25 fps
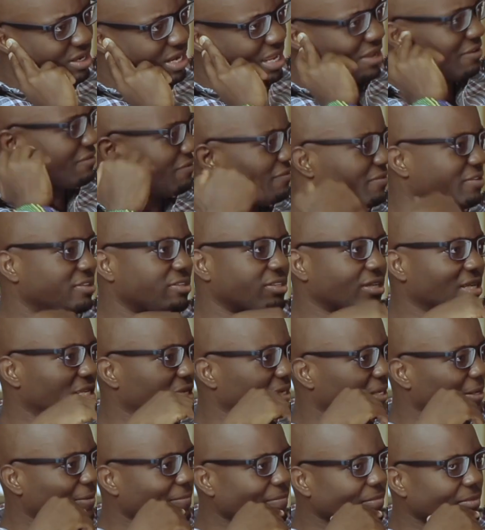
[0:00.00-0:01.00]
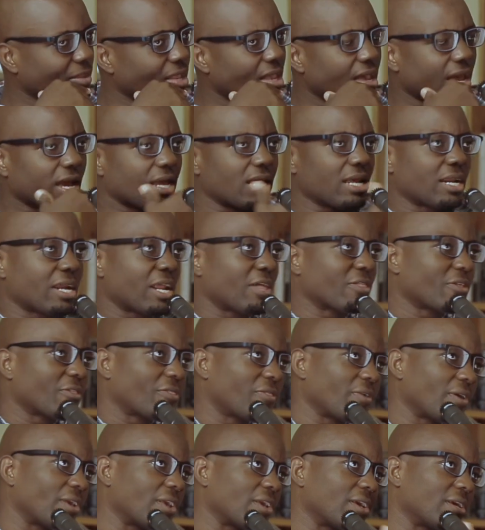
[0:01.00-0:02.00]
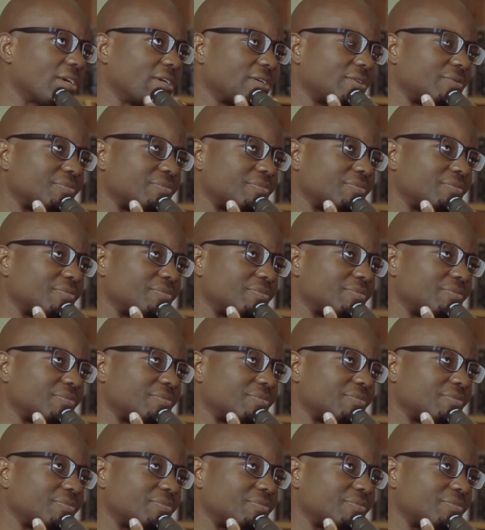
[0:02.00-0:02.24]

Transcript: have physically. And another thing